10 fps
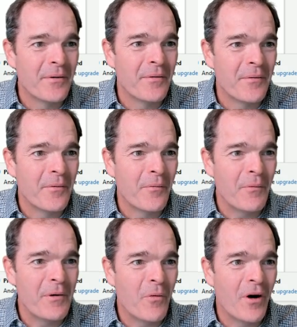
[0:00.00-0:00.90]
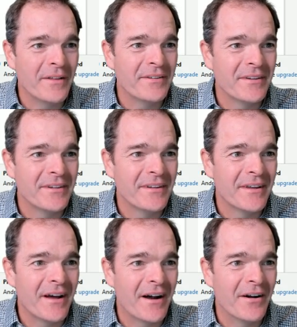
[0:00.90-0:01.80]
what we want
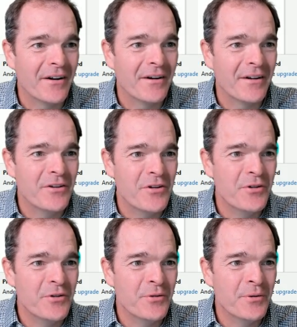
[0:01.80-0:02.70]
our new